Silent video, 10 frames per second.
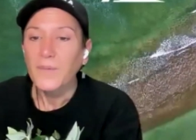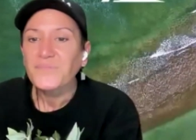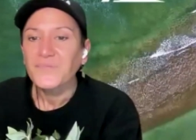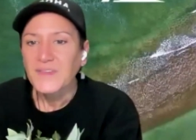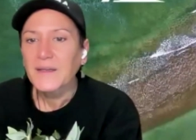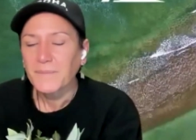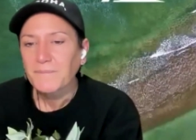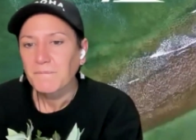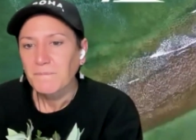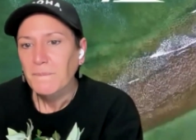But I
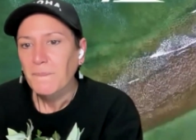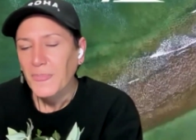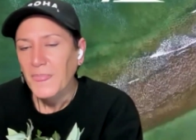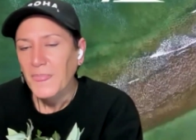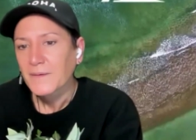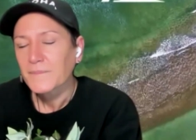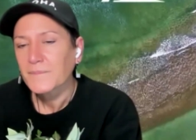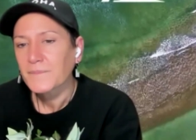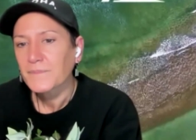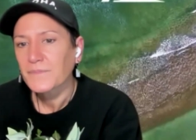actually think
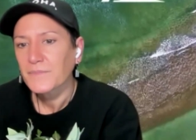it all